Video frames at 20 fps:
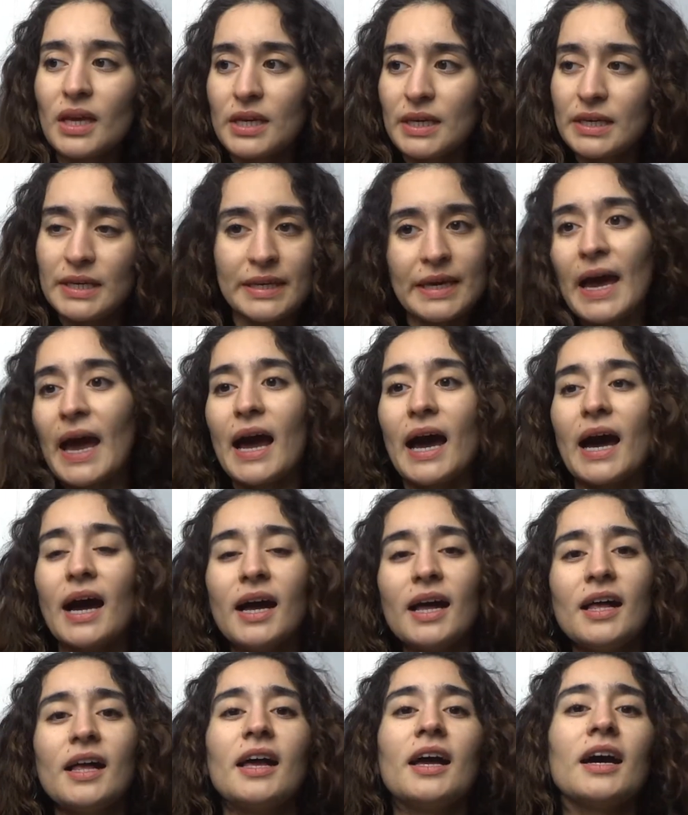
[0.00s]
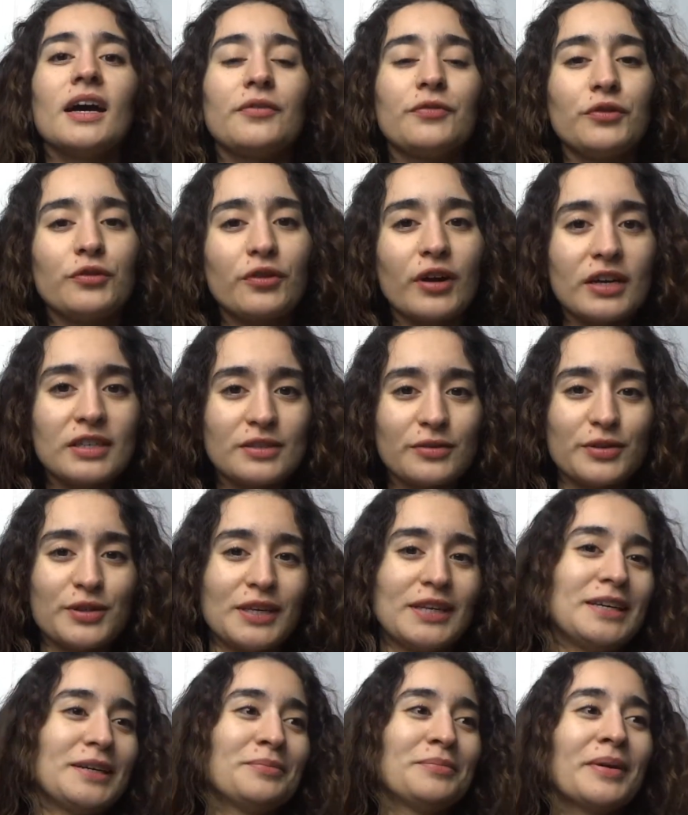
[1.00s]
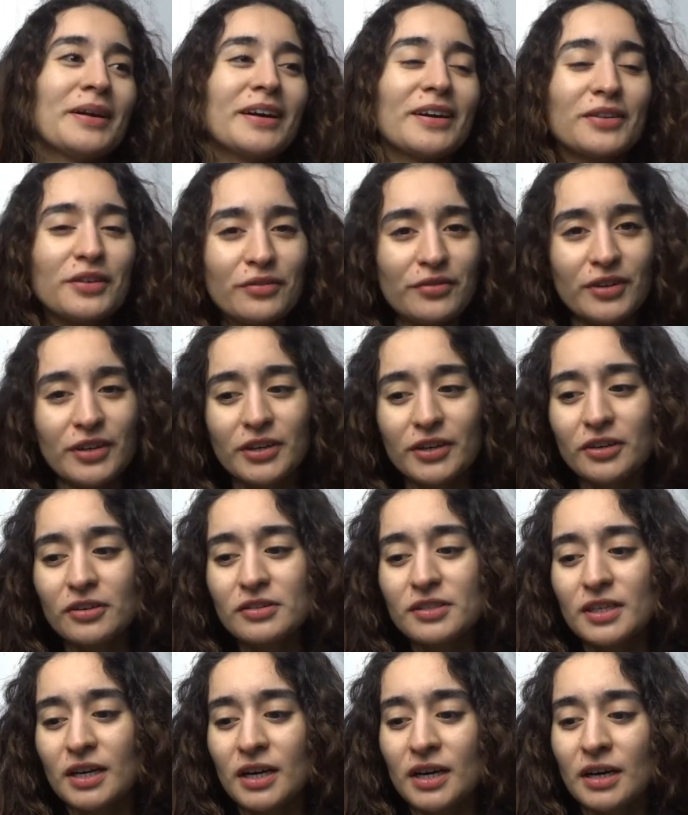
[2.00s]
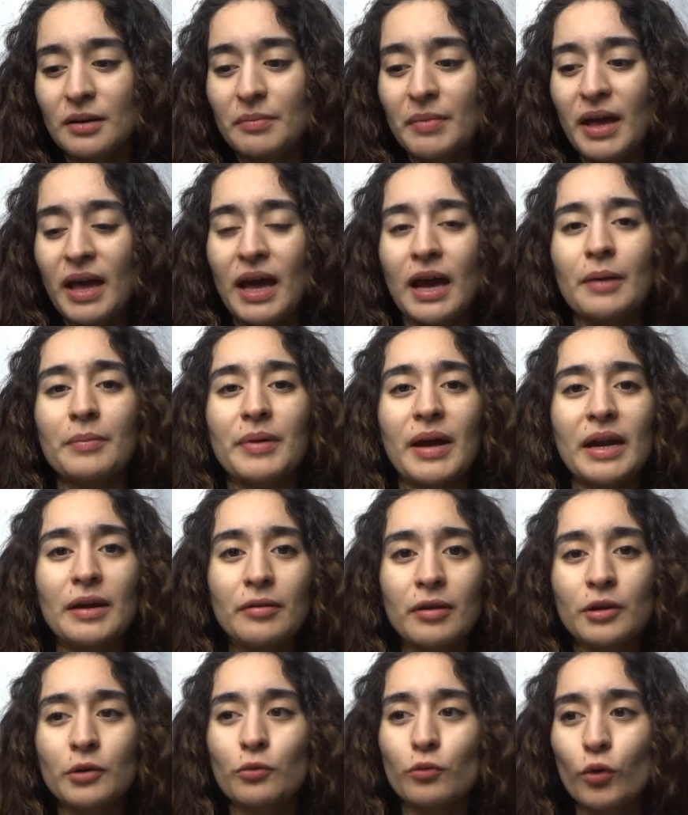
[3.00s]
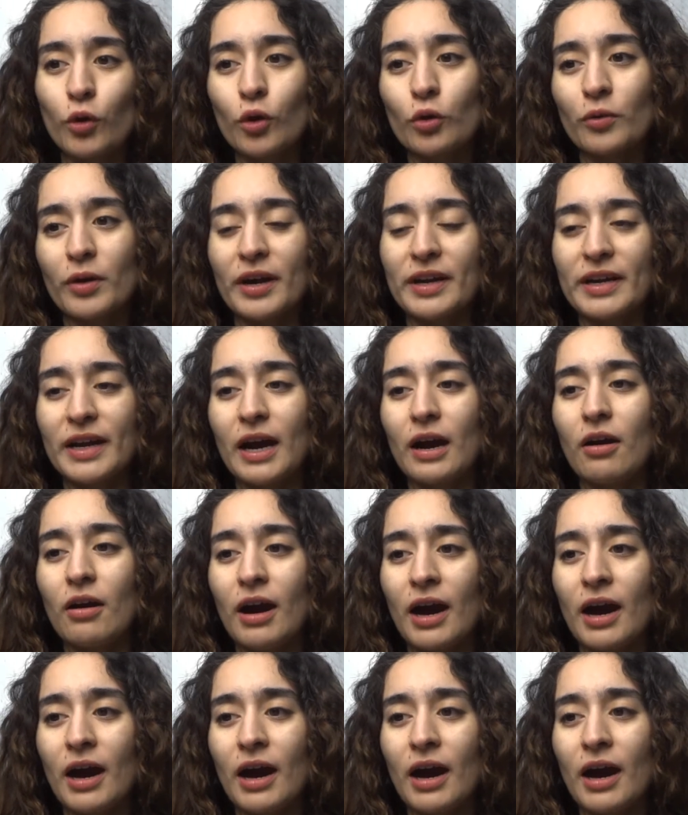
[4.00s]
yeah. If you guys have seen my other videos, I'm kind of on a roll right now.